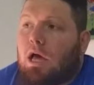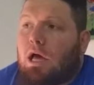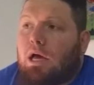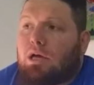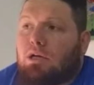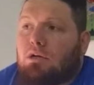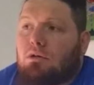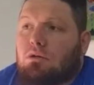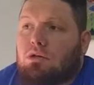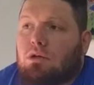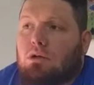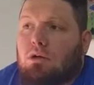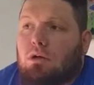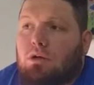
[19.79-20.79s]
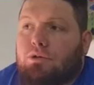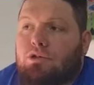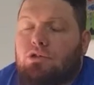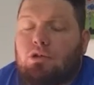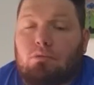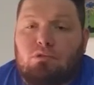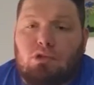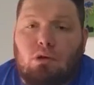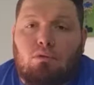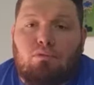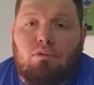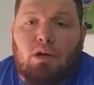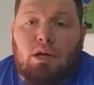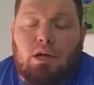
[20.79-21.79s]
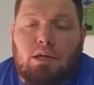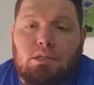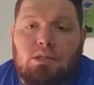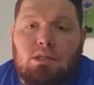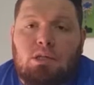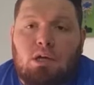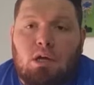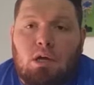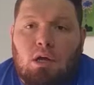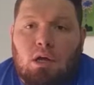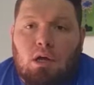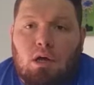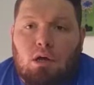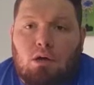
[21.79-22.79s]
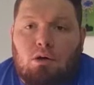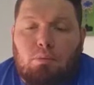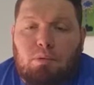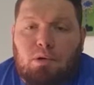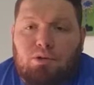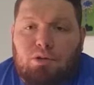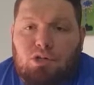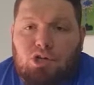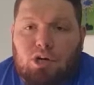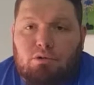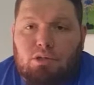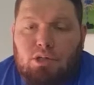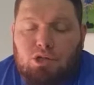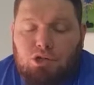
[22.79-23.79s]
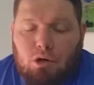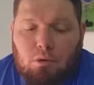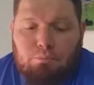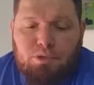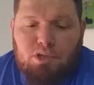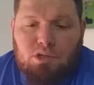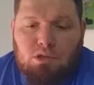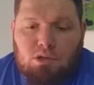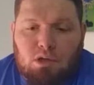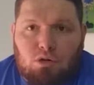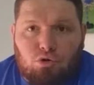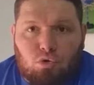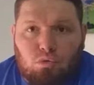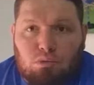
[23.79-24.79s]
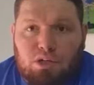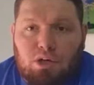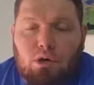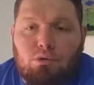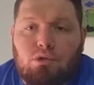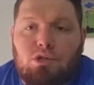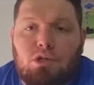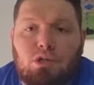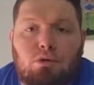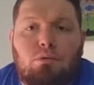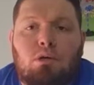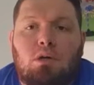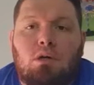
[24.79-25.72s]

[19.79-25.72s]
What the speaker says: and I stopped off at a couple of the charity shops that I normally go to